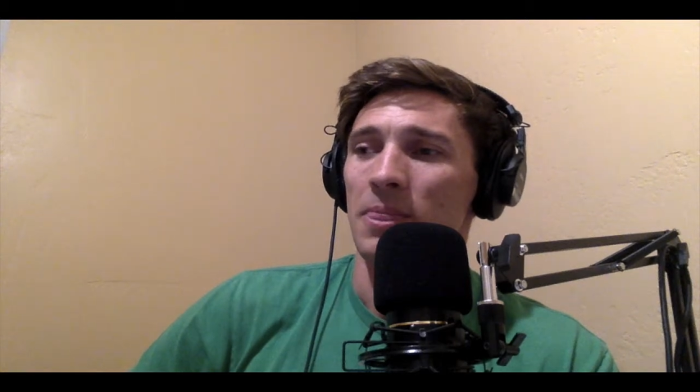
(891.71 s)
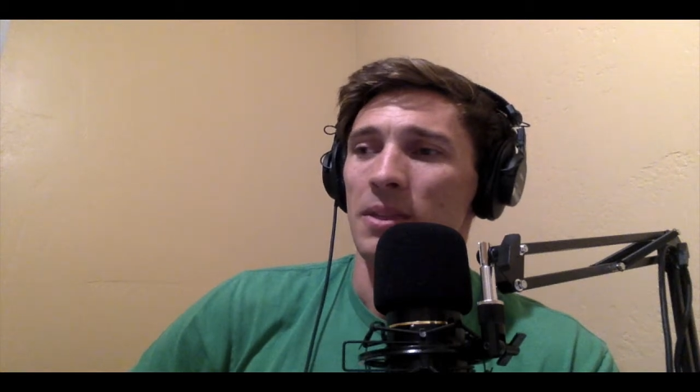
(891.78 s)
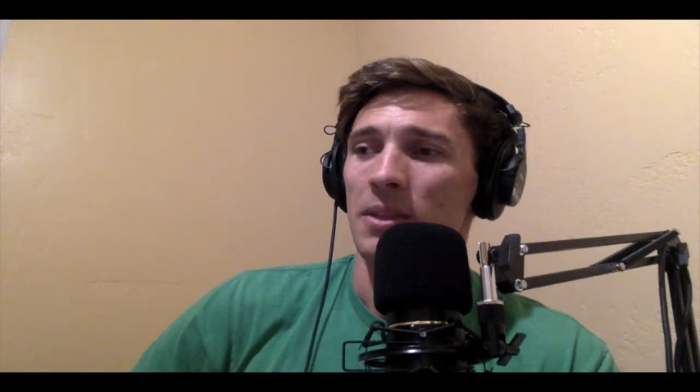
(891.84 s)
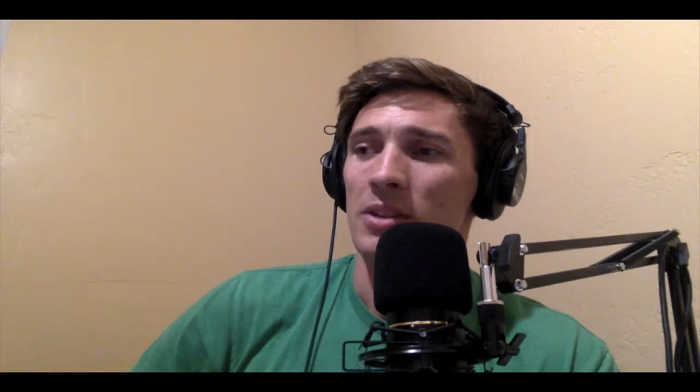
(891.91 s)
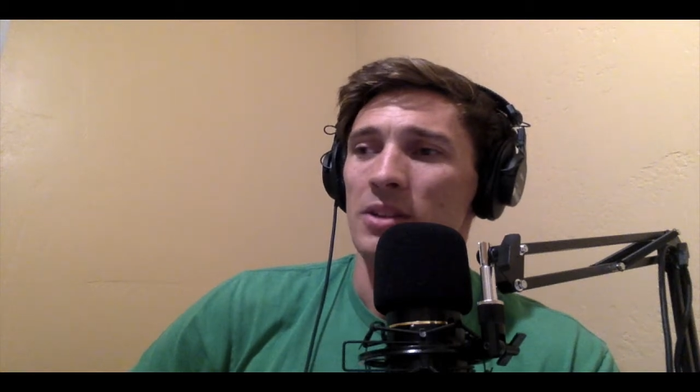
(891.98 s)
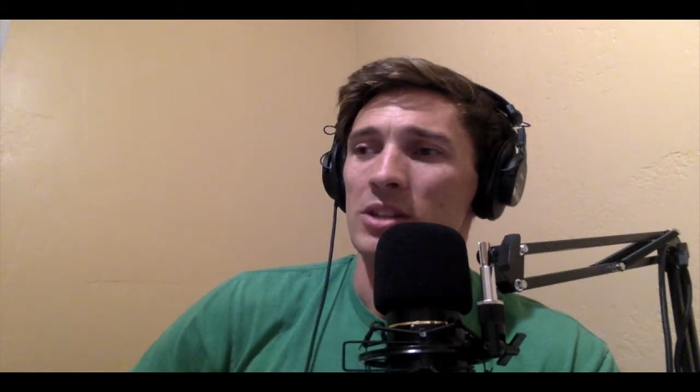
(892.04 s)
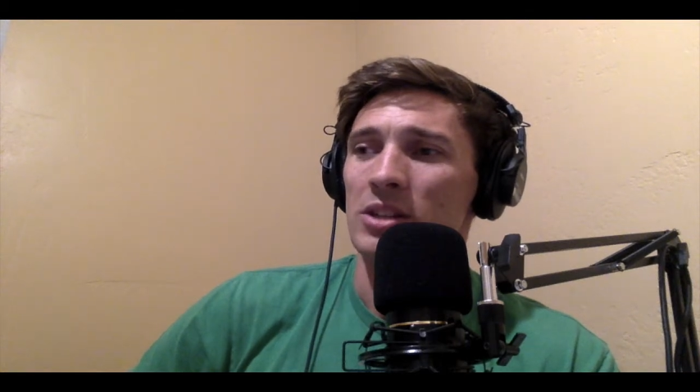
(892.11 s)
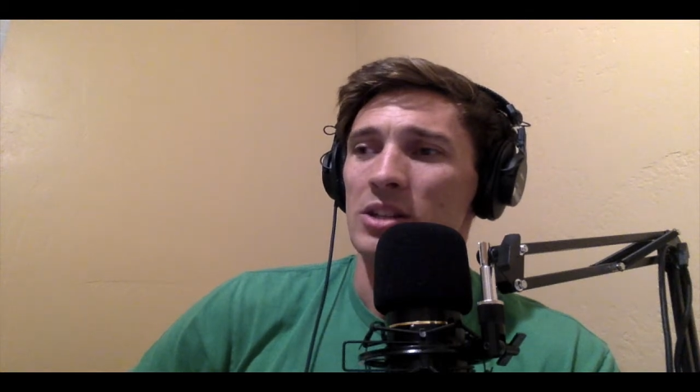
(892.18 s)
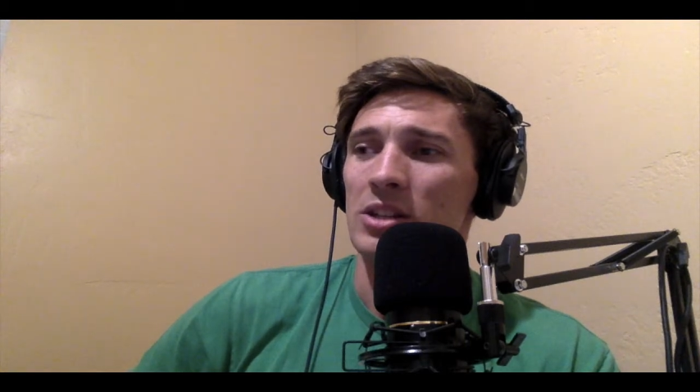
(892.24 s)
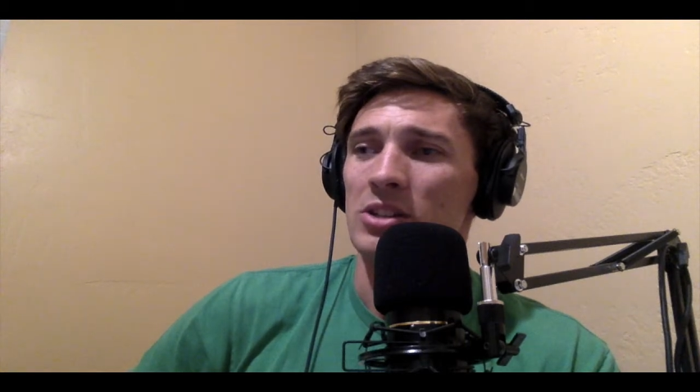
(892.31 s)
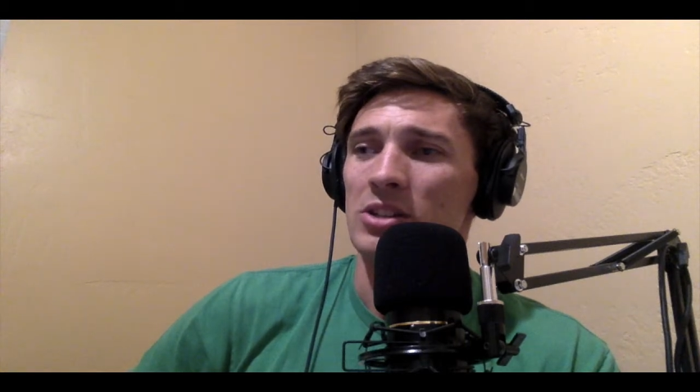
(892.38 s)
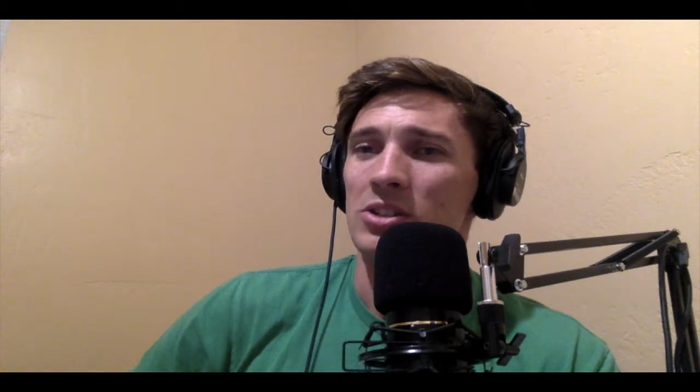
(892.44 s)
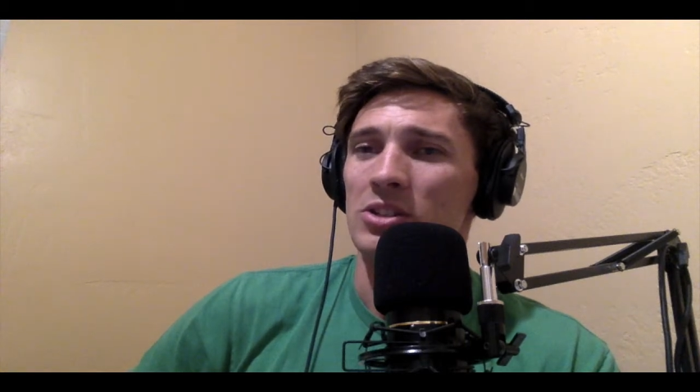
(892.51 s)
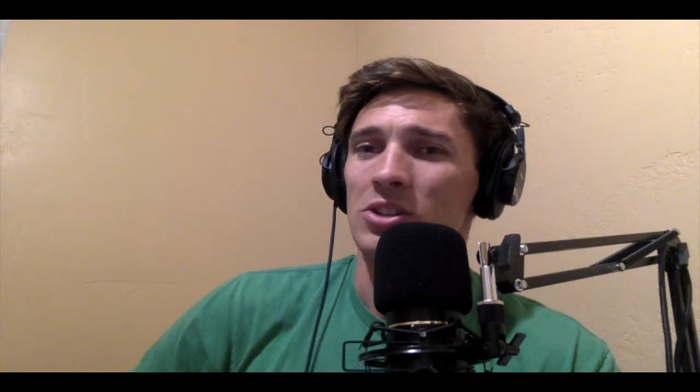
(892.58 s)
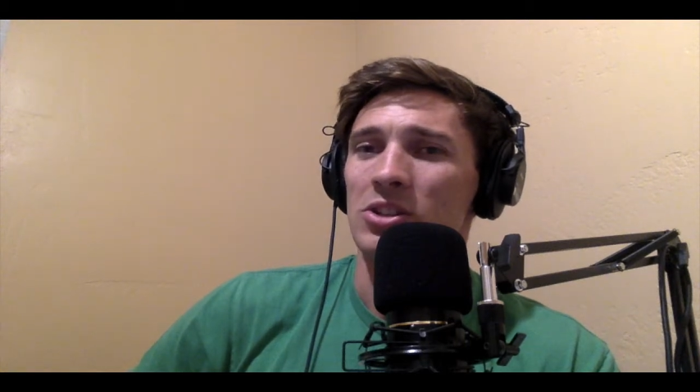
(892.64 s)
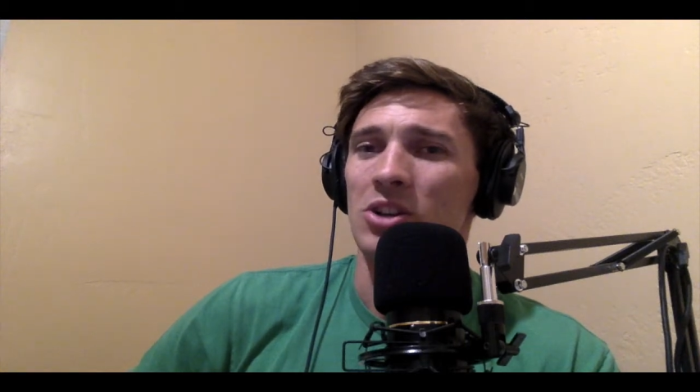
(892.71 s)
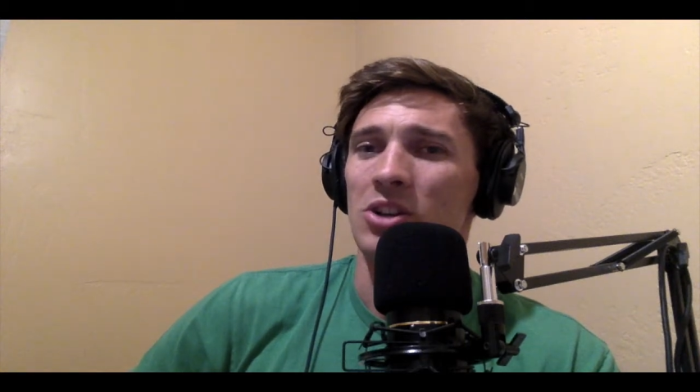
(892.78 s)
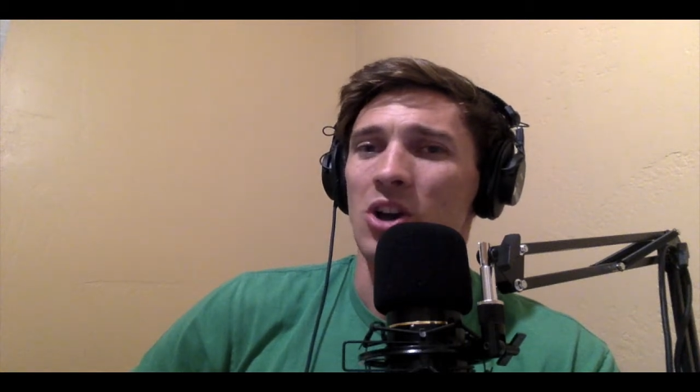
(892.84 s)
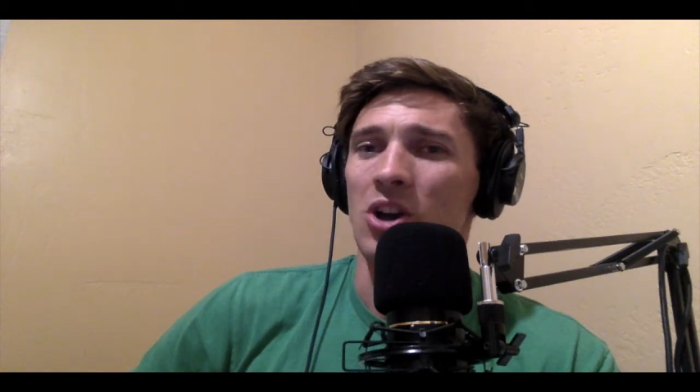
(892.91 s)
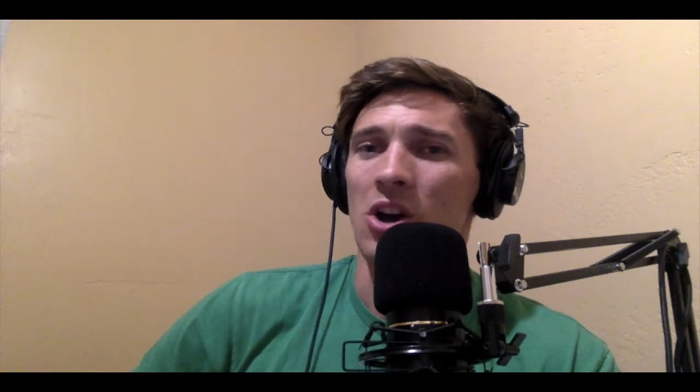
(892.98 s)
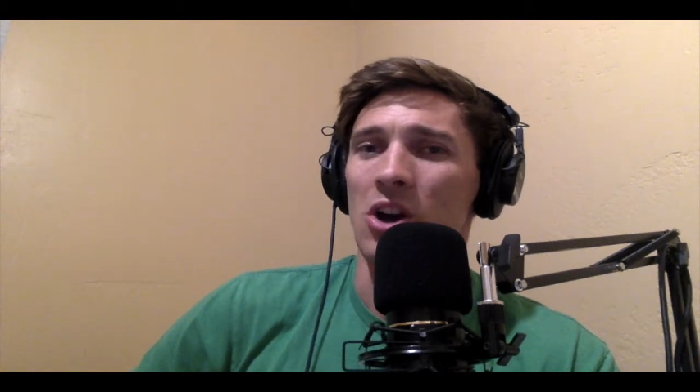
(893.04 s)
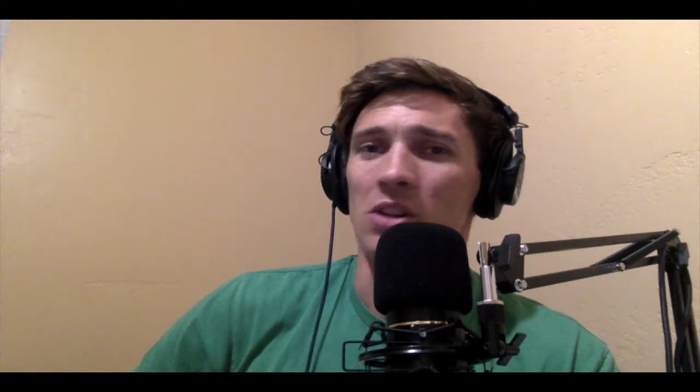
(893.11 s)
and she teaches
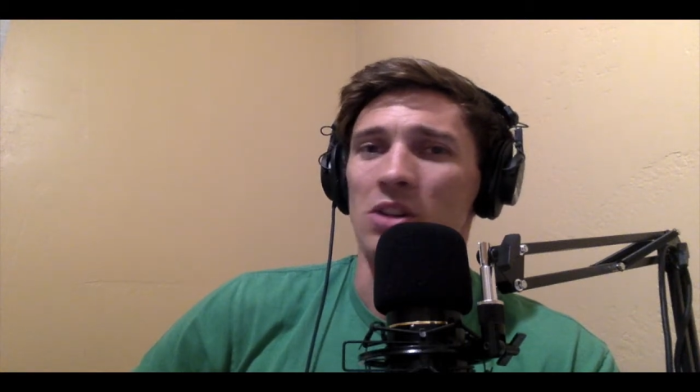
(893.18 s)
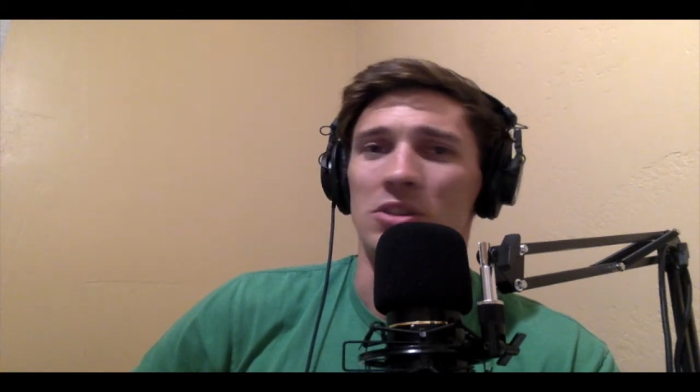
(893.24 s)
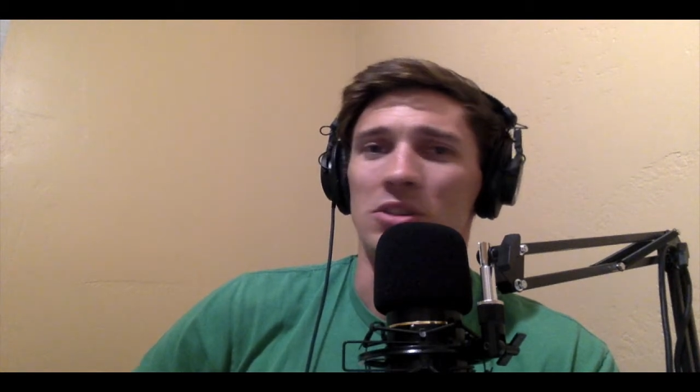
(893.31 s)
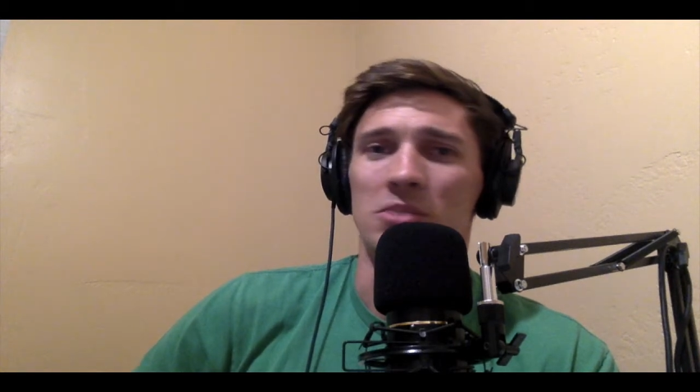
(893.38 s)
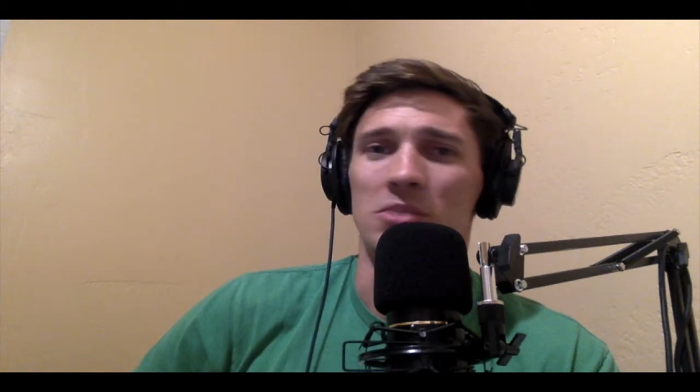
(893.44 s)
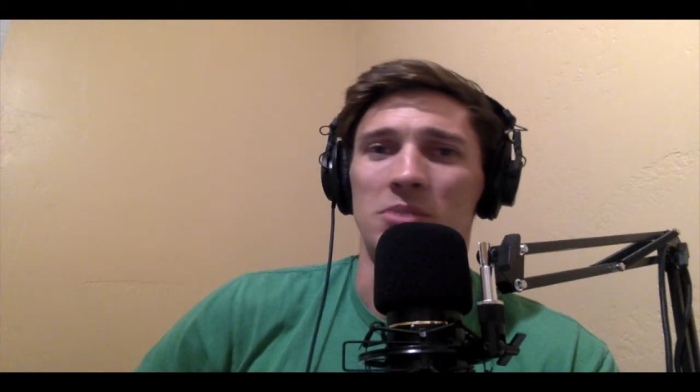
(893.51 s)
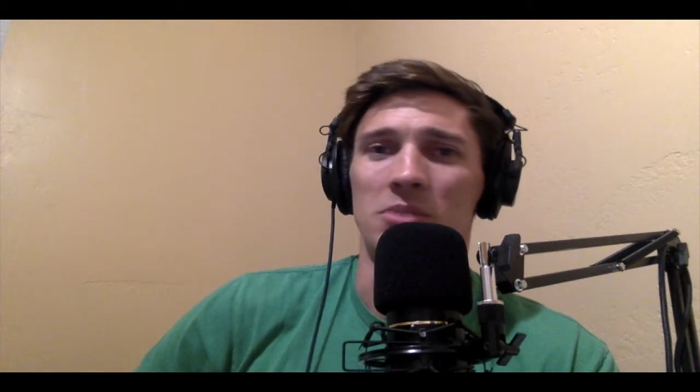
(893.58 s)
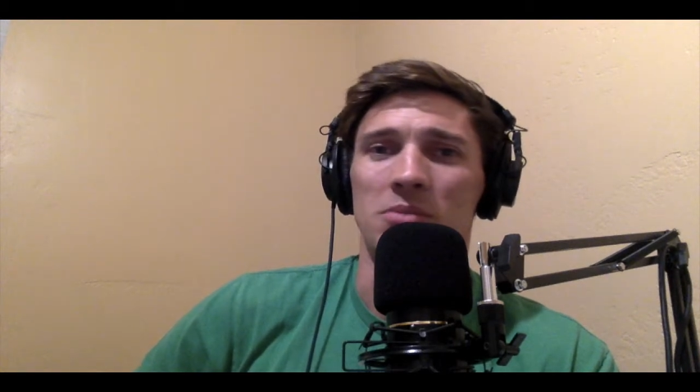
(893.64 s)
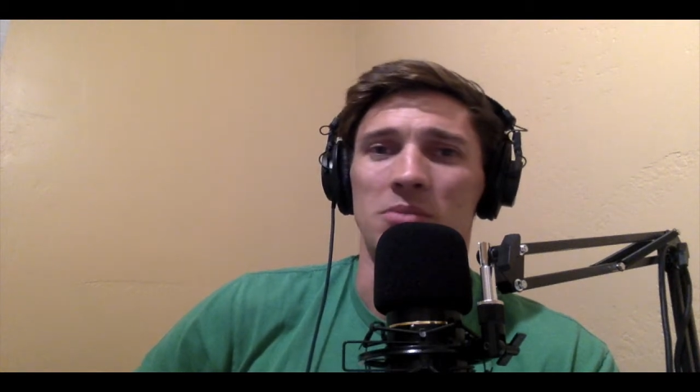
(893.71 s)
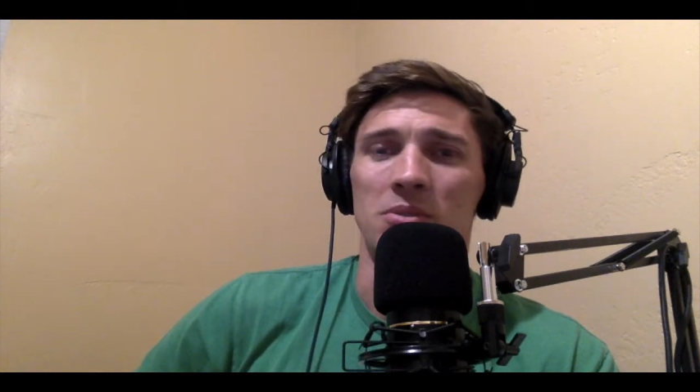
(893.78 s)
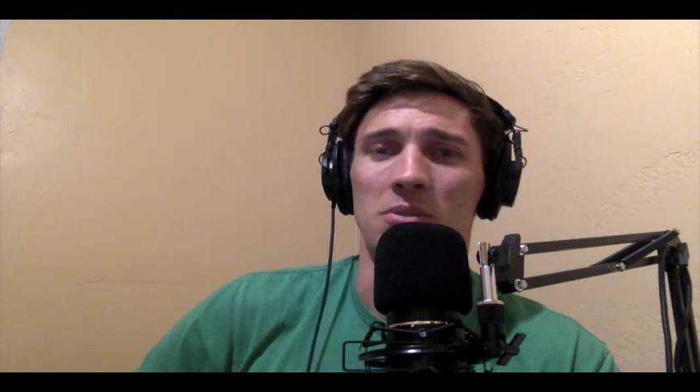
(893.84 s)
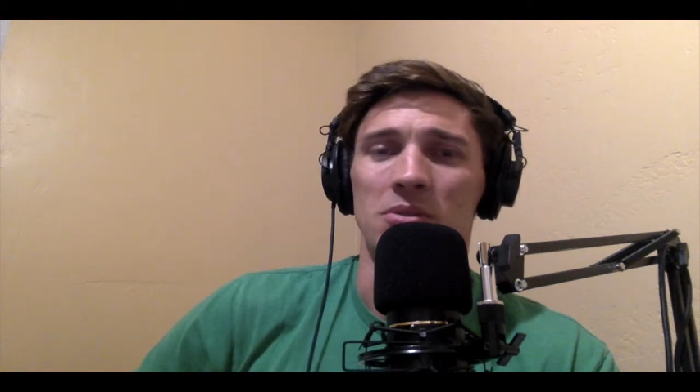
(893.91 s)
college people.